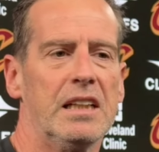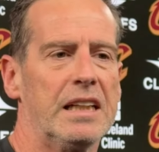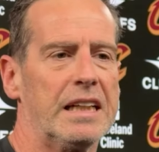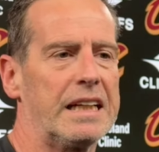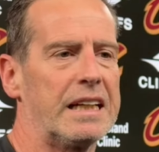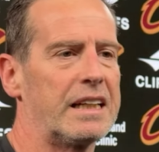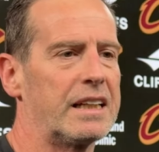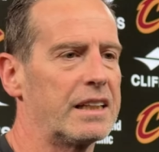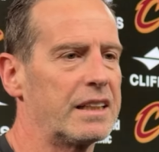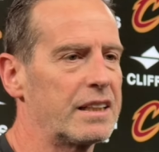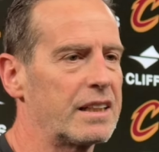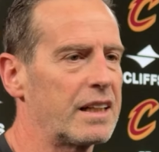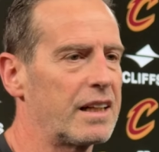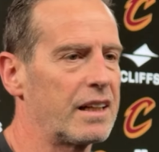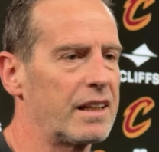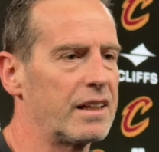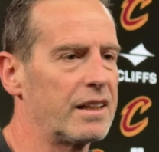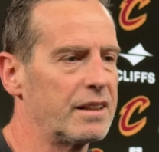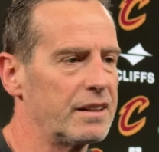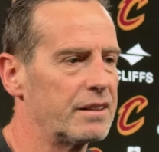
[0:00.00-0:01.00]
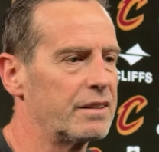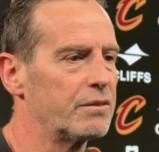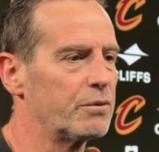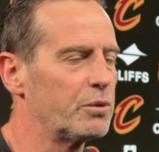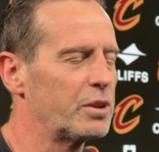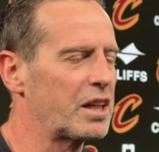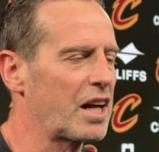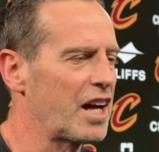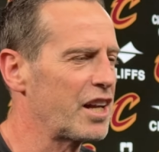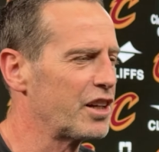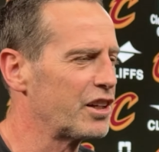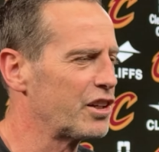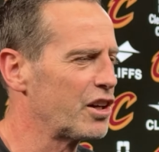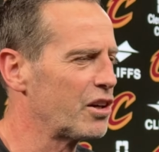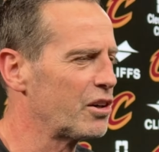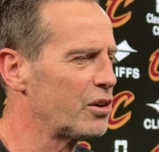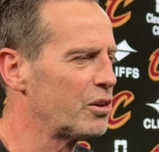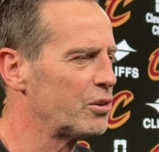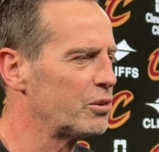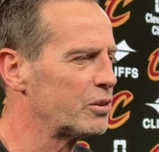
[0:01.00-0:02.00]
And we kind of
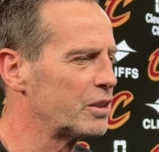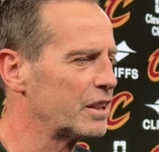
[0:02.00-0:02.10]
know,